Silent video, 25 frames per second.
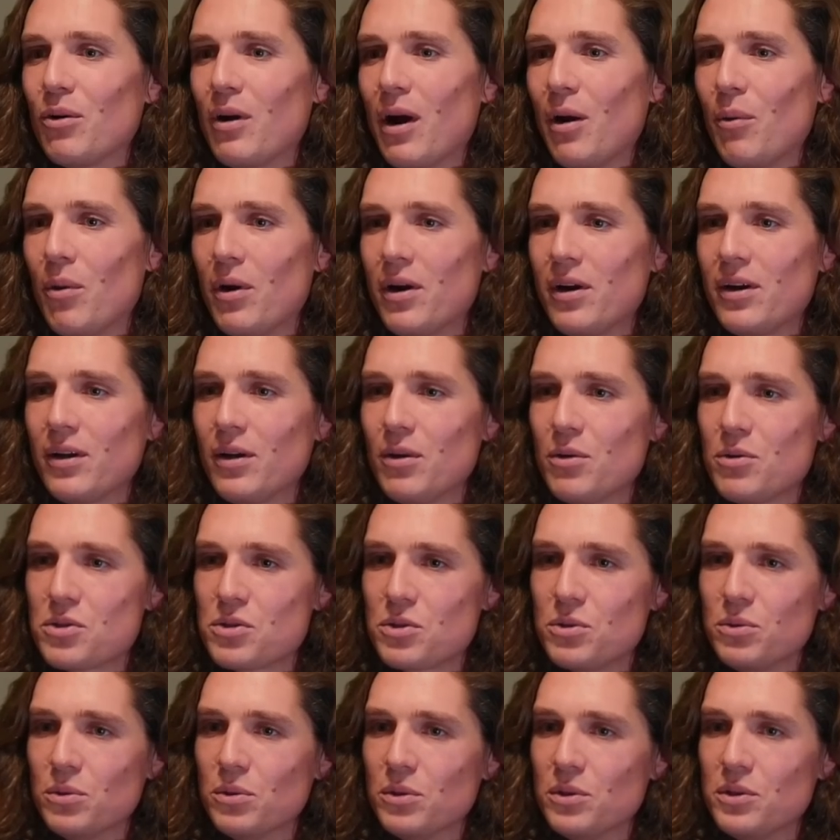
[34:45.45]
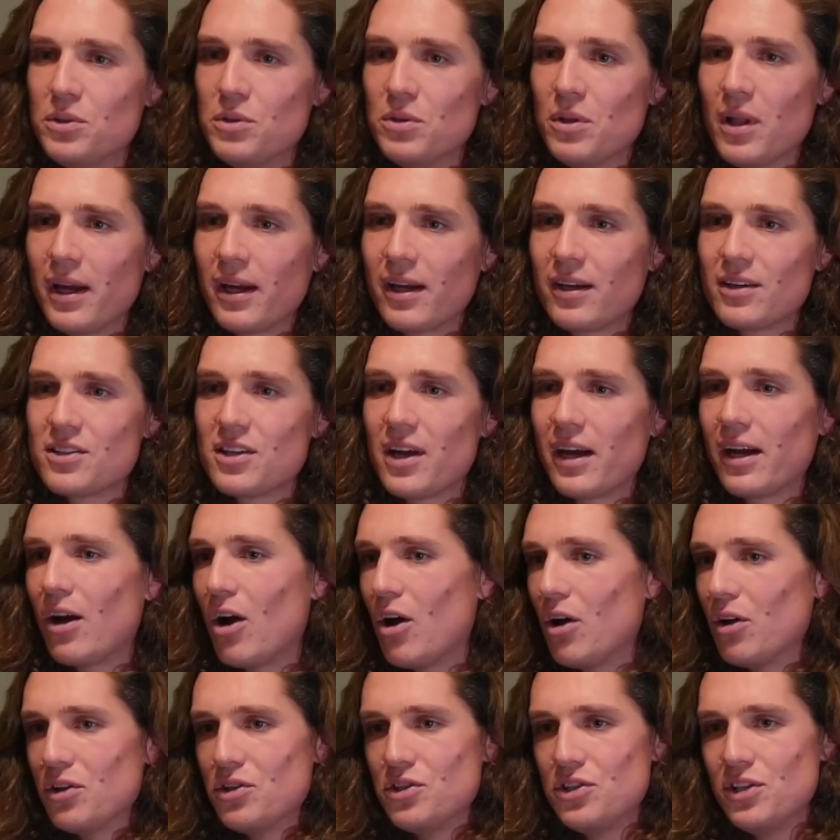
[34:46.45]
or I wanted to go to school and do like
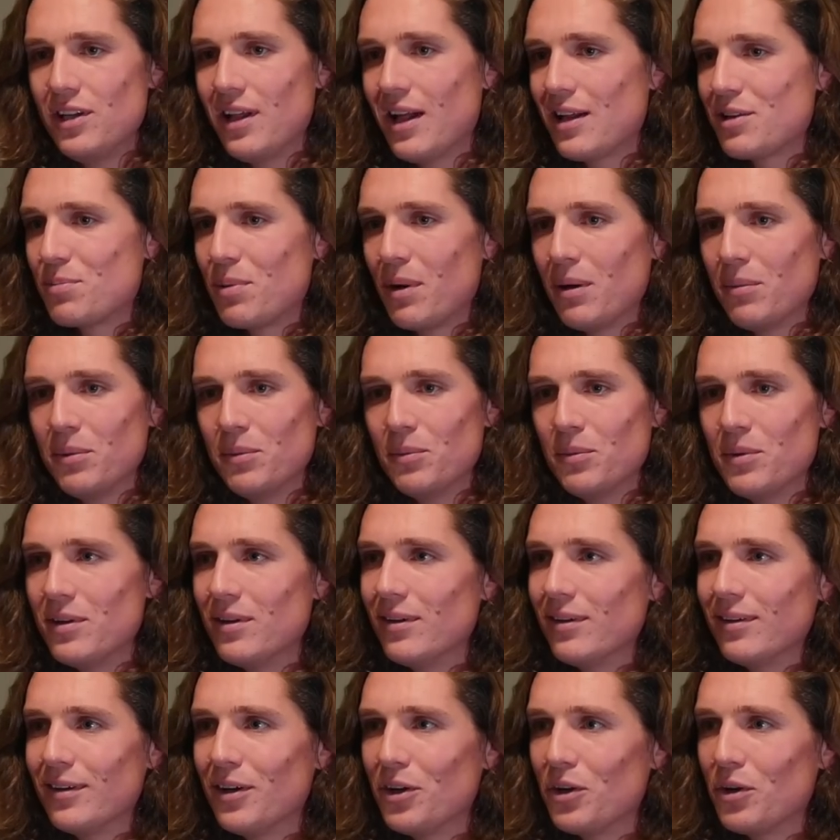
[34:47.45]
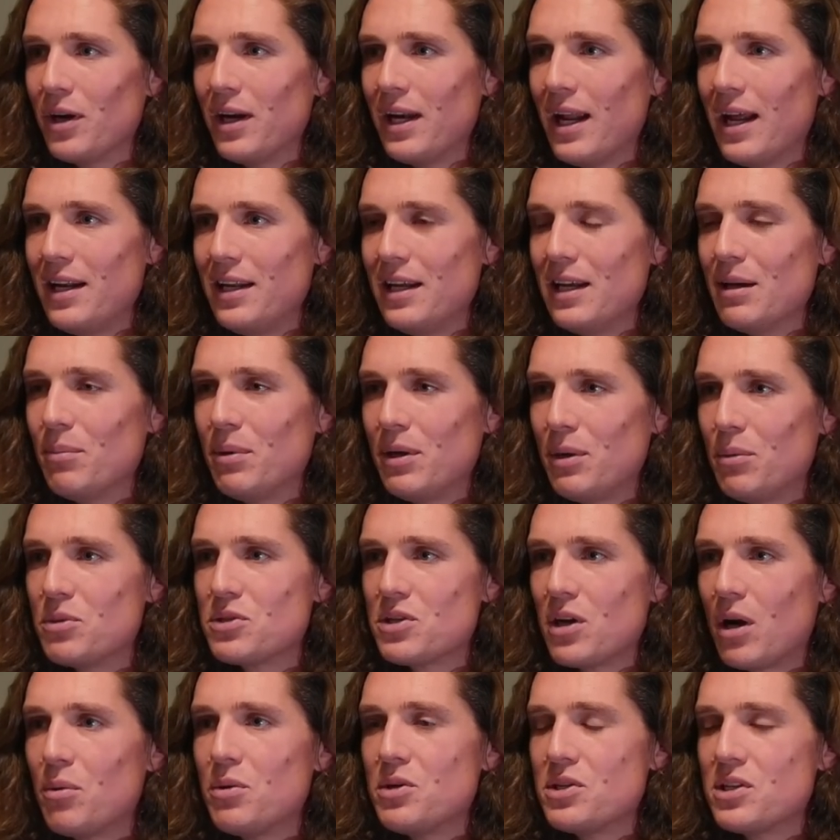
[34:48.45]
psychology. That's probably wasn't a great idea, but it
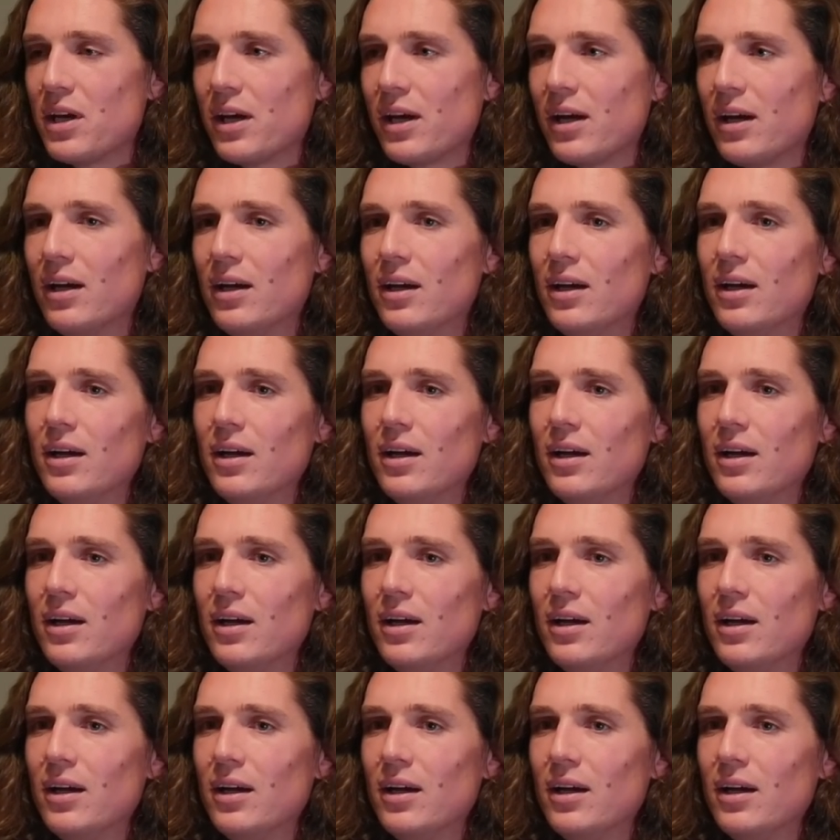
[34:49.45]
was always like